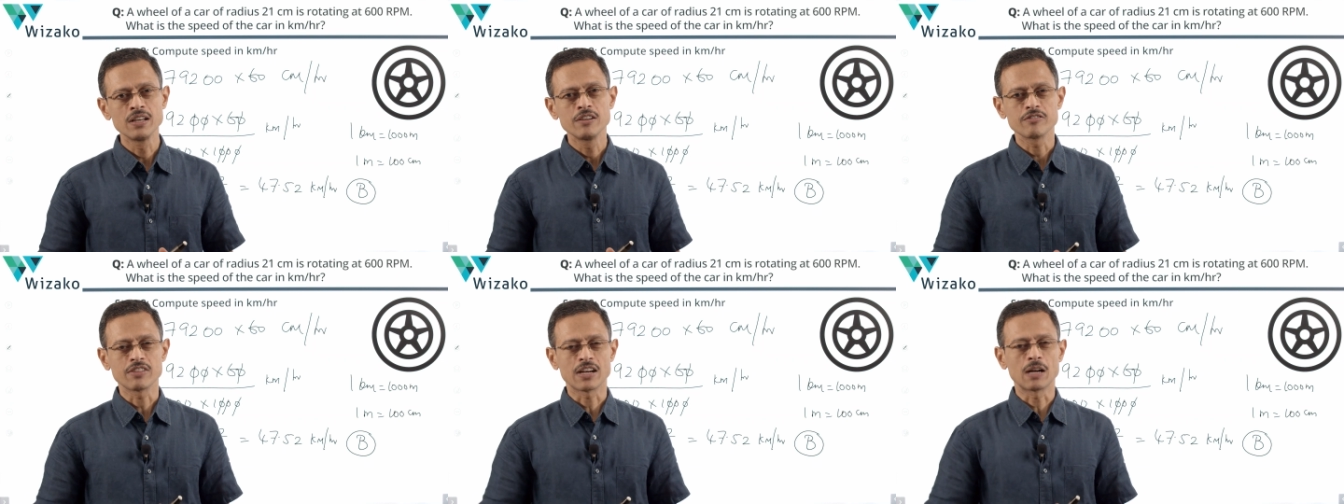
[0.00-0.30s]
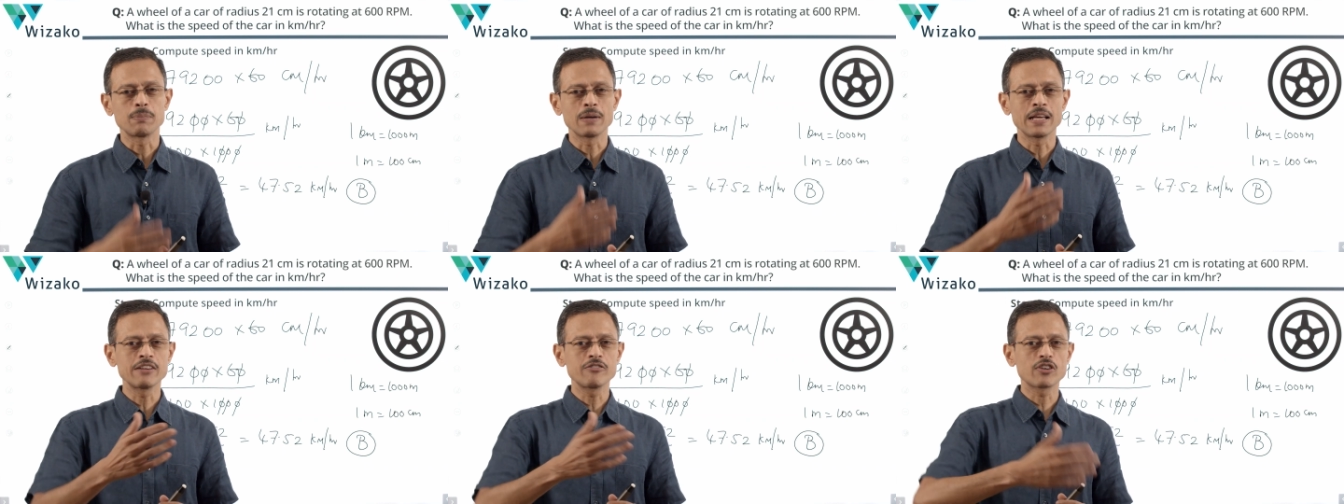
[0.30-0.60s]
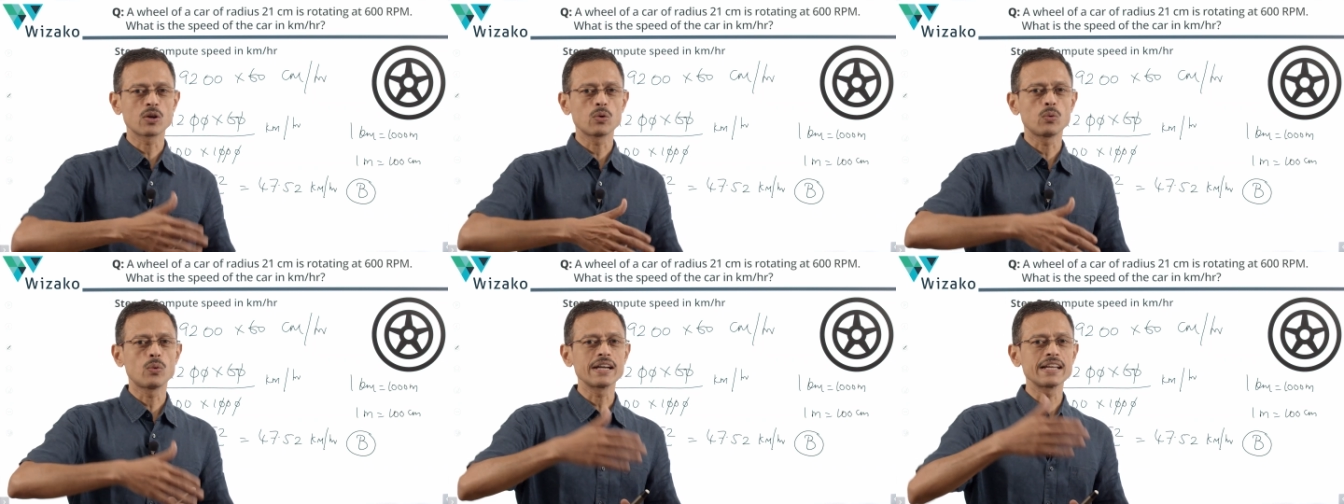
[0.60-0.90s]
If you're applying
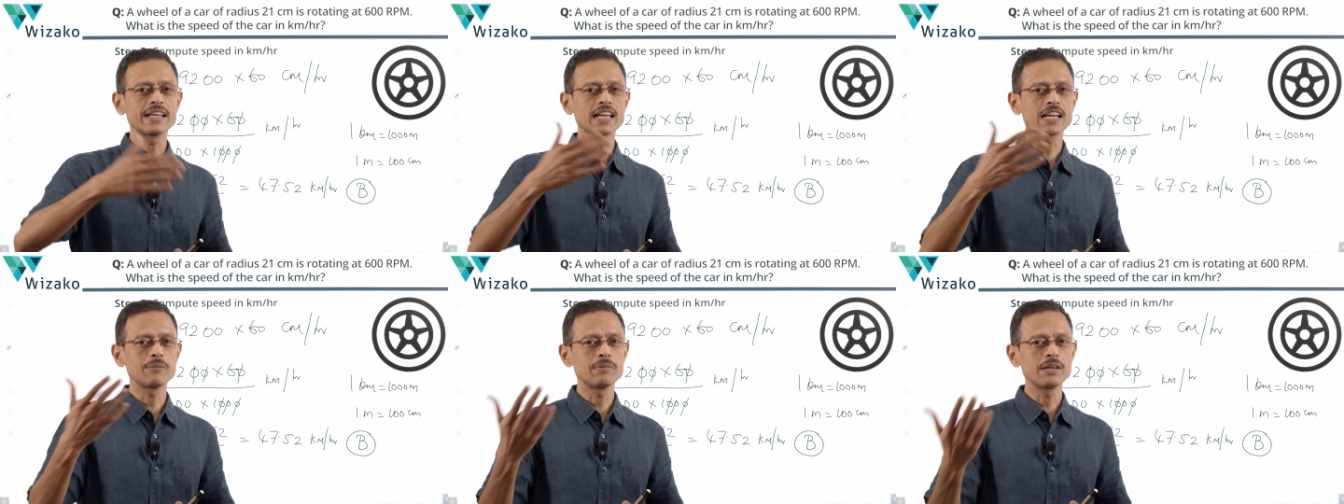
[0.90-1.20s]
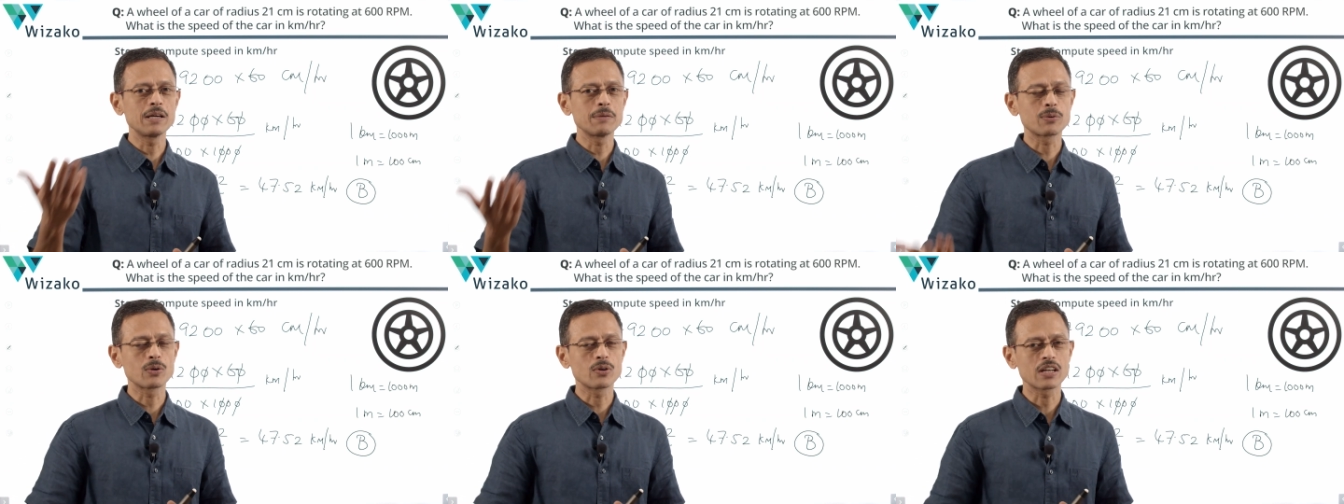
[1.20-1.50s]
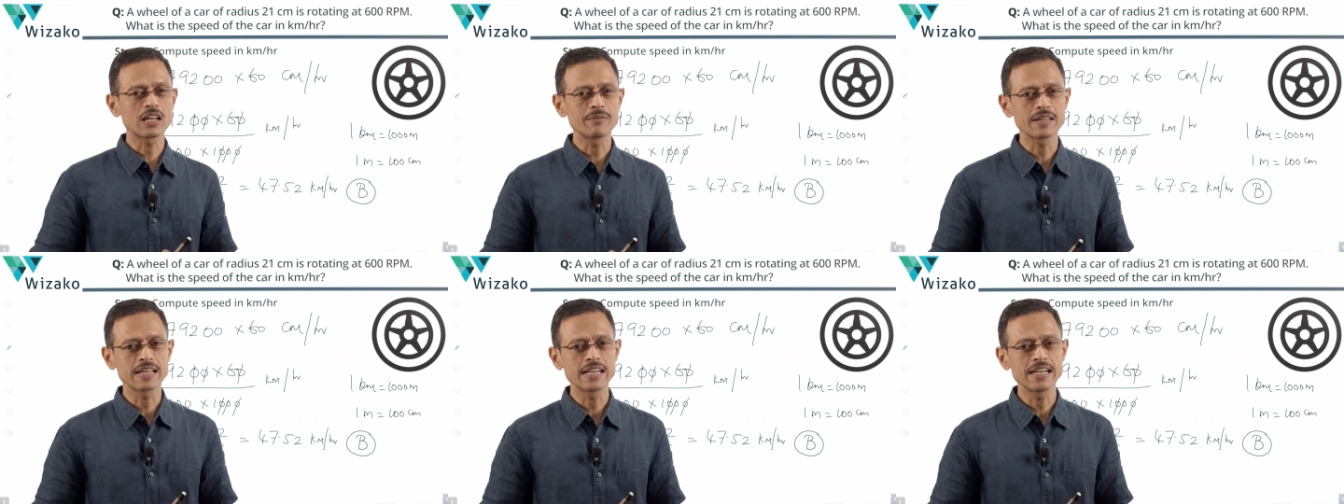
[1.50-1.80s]
for a one-year MBA
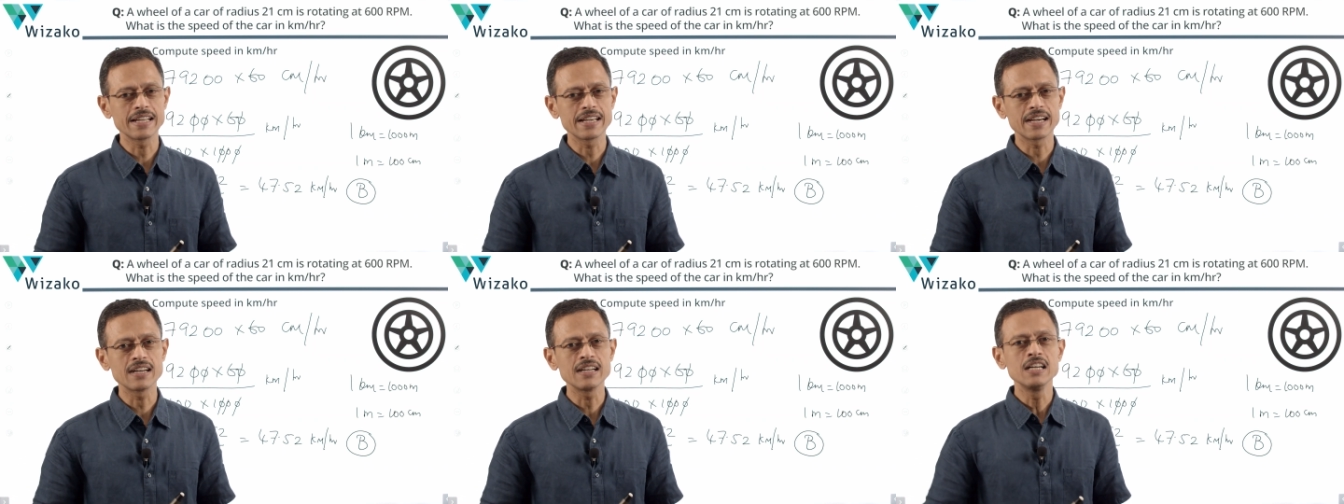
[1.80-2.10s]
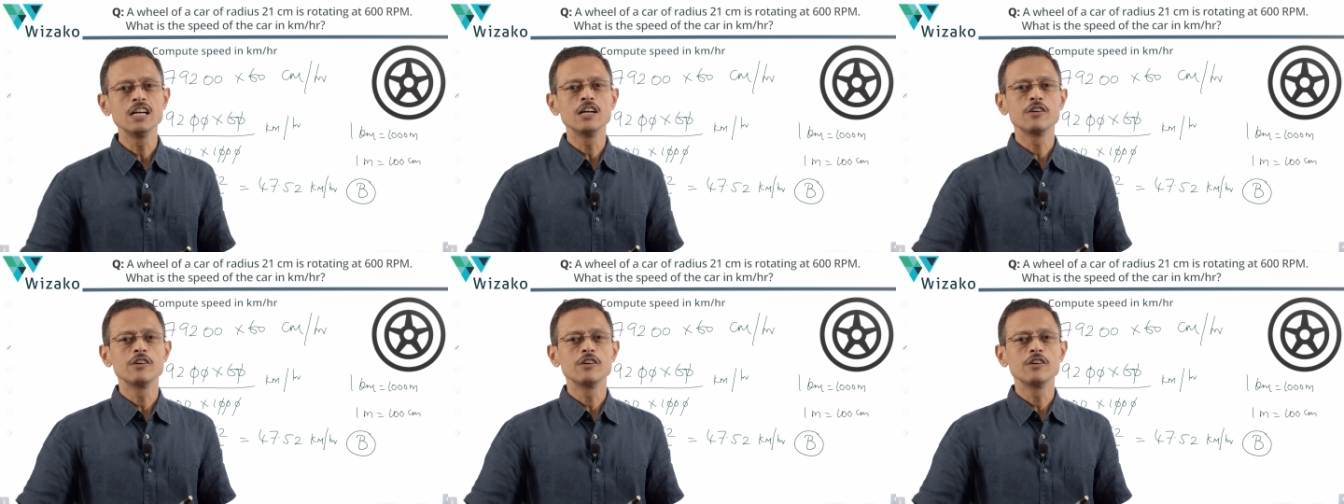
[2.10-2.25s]
program in India,